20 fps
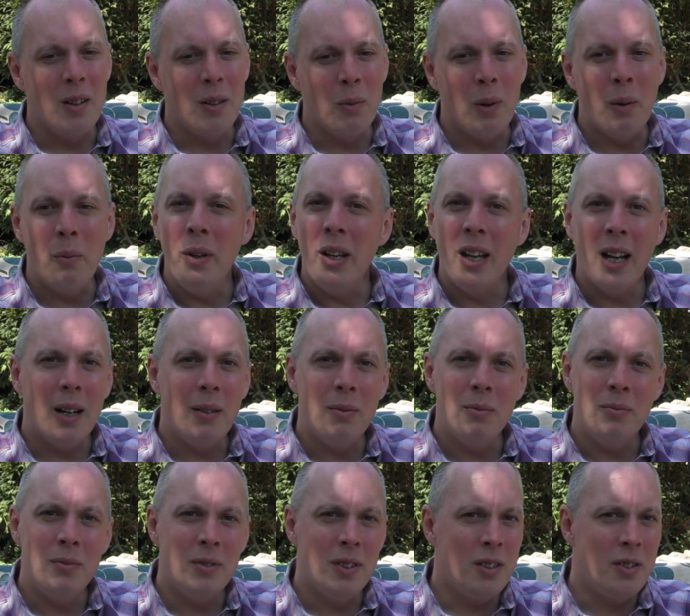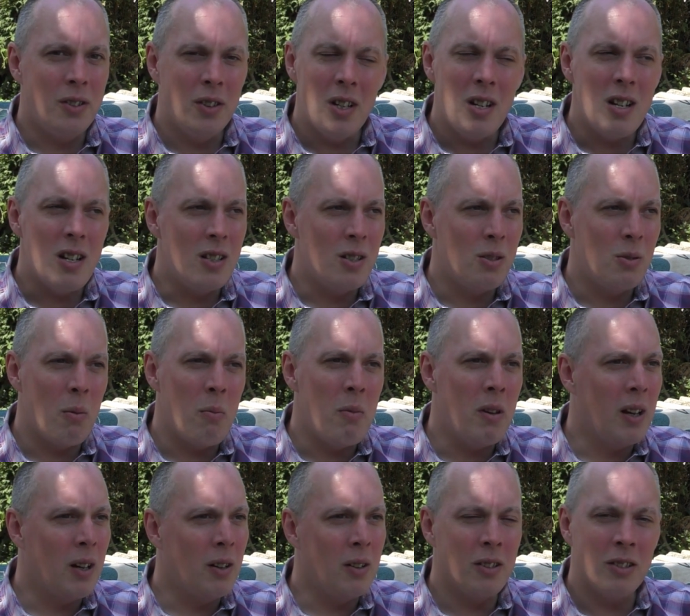when we come to church, when we
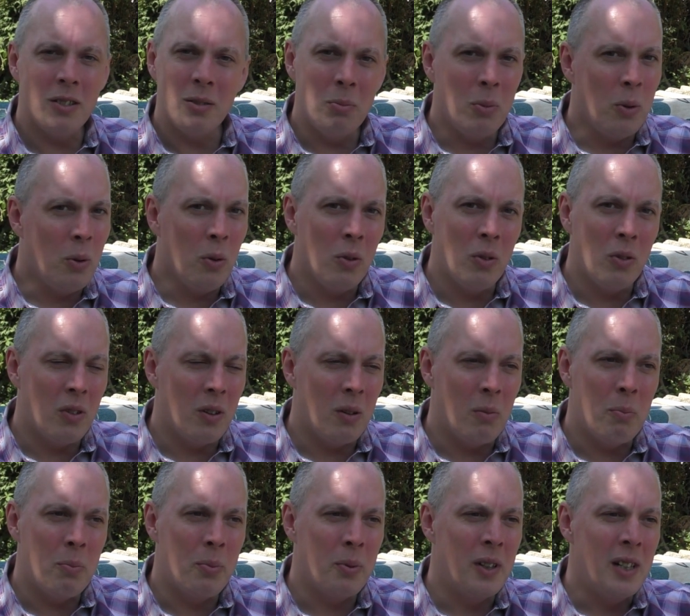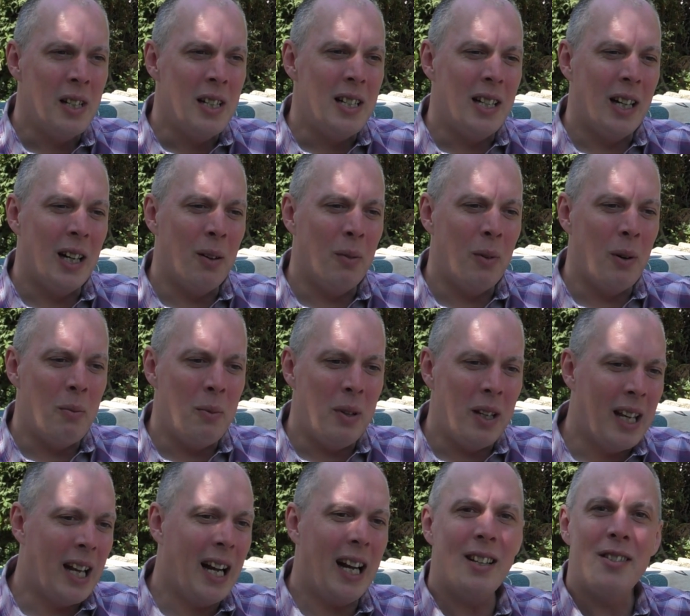go to small group, uh, when we
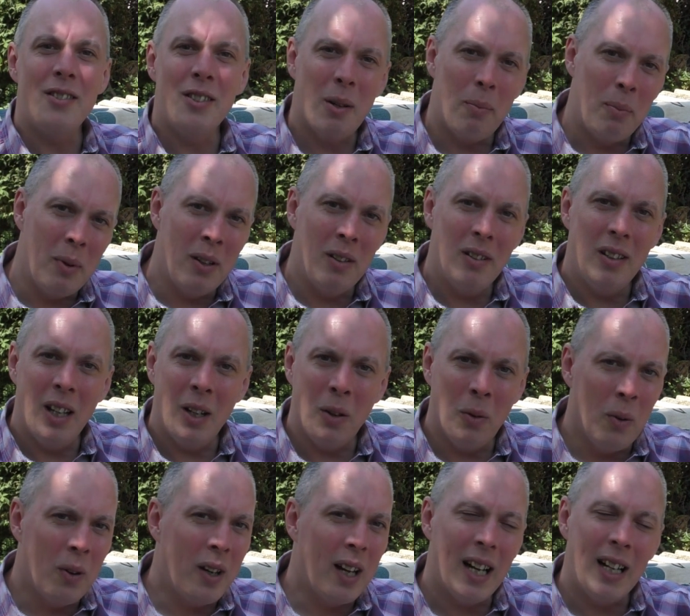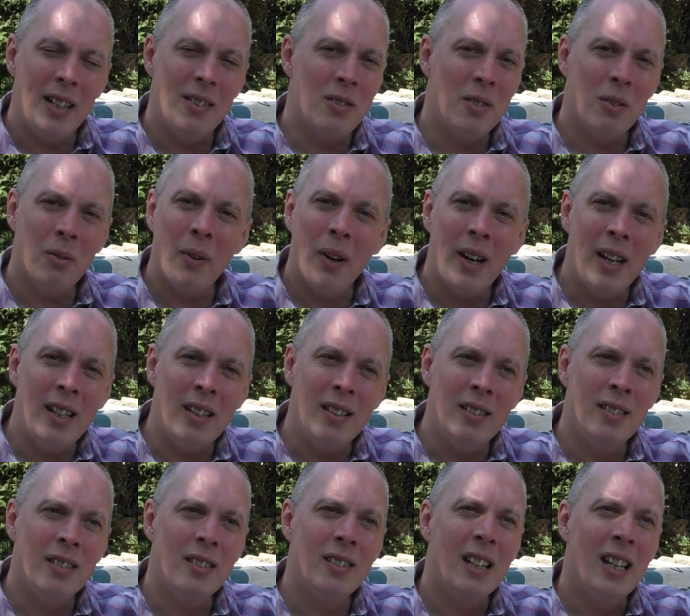catch up in, in all kinds of
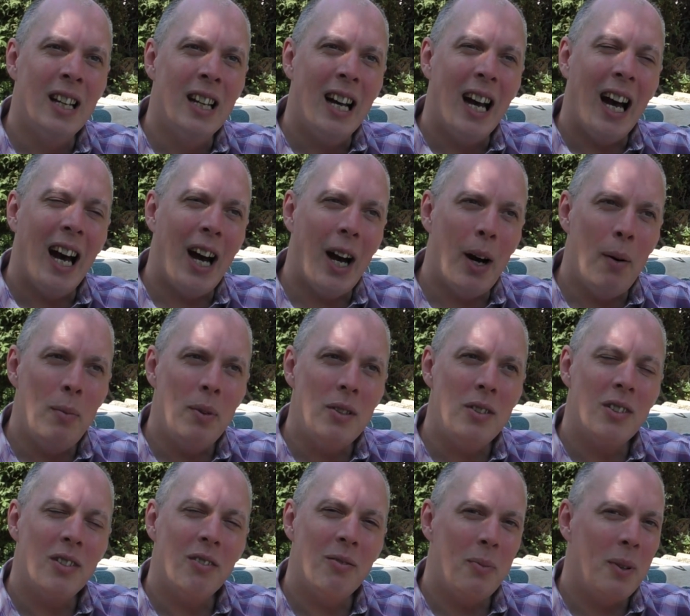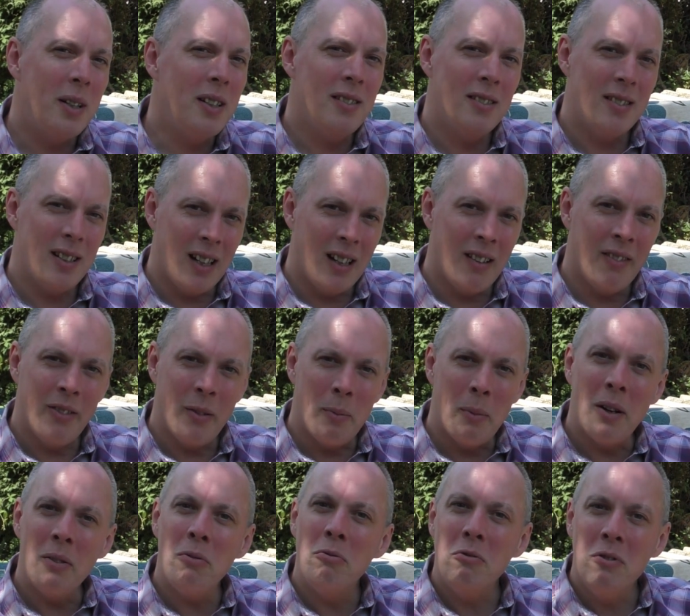ways, how much of myself
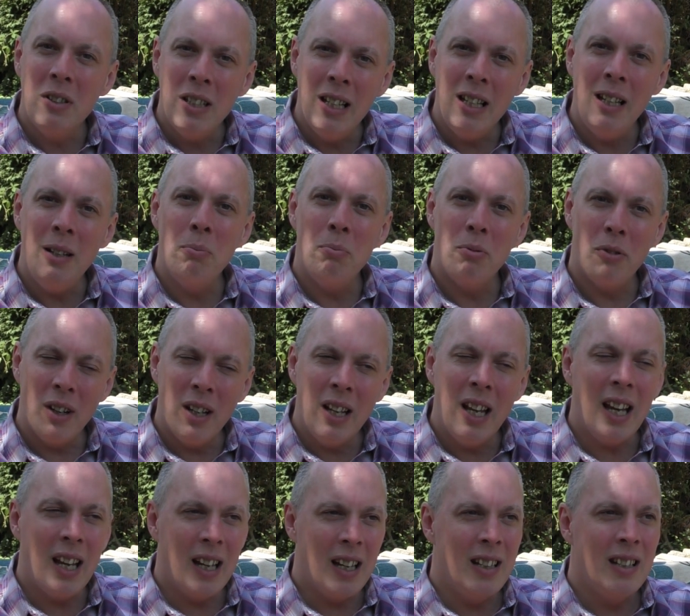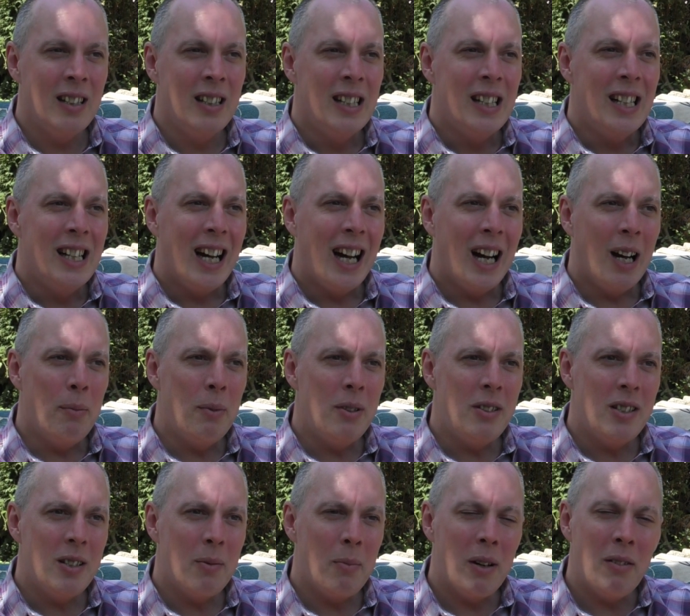am I really bringing? How
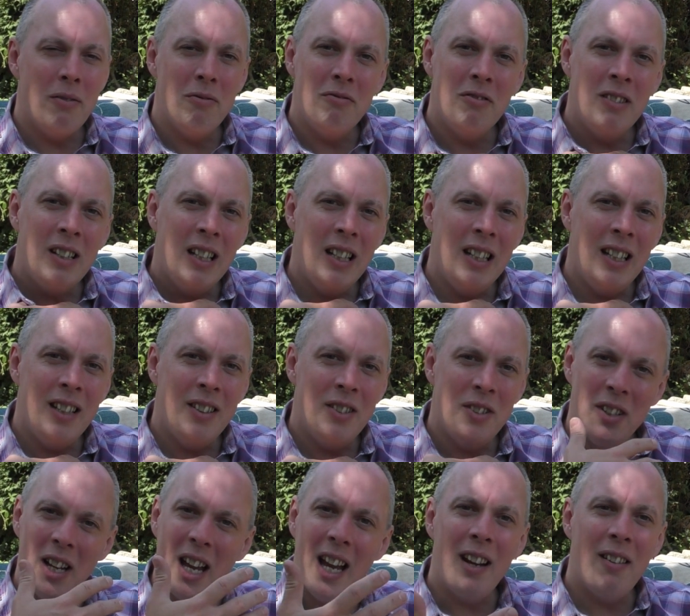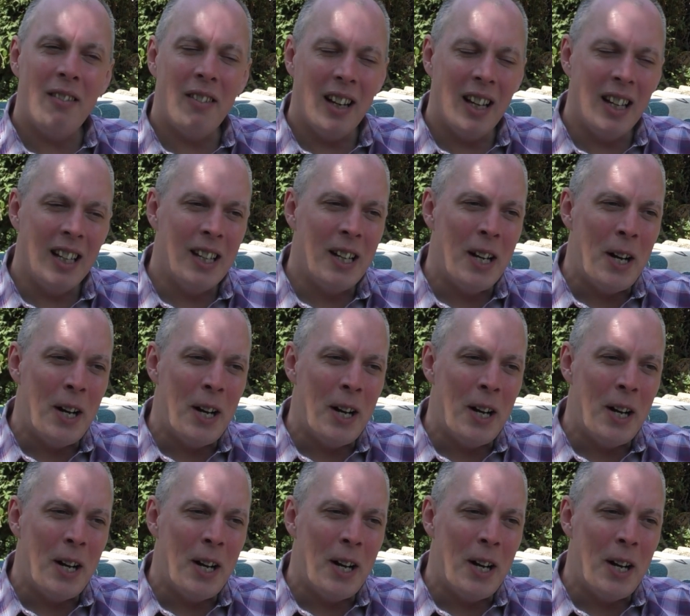much am I really sharing?